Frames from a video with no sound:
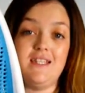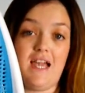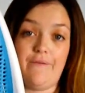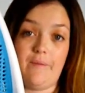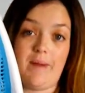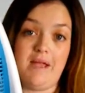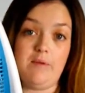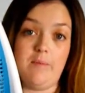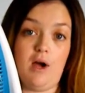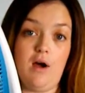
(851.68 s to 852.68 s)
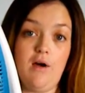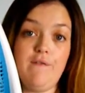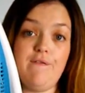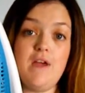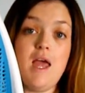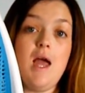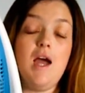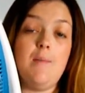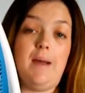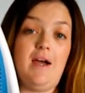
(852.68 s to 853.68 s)
have a baby bath,
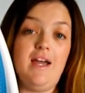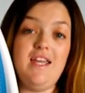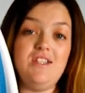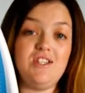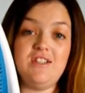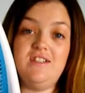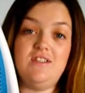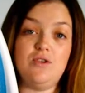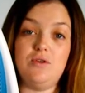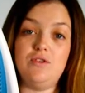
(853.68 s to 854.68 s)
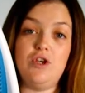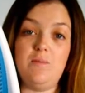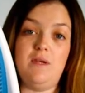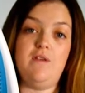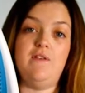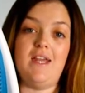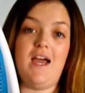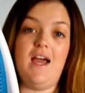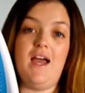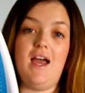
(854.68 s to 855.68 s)
but he just got too big for
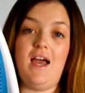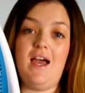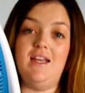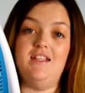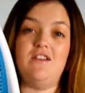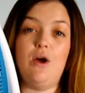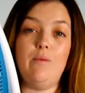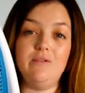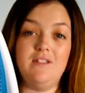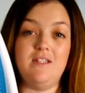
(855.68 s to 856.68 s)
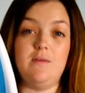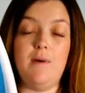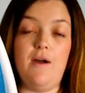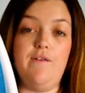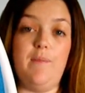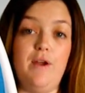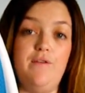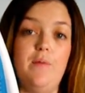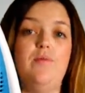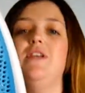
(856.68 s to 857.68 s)
that, and I wanted to bath both
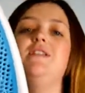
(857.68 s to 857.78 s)
the boys